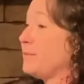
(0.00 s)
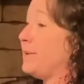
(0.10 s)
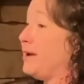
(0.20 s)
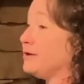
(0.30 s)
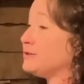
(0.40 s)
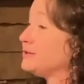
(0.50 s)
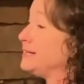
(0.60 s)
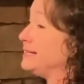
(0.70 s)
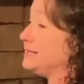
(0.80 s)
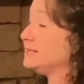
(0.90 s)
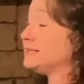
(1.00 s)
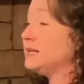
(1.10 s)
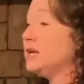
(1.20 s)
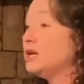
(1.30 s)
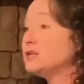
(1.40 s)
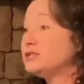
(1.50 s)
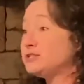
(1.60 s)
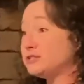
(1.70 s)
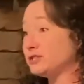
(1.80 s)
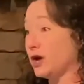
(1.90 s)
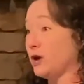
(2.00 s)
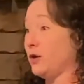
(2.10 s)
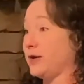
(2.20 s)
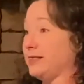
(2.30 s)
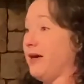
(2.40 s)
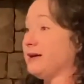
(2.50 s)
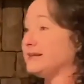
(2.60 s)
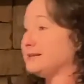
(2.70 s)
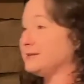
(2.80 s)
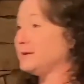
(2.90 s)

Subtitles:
Parents are getting, you know what I'm saying? So, okay, lockdowns have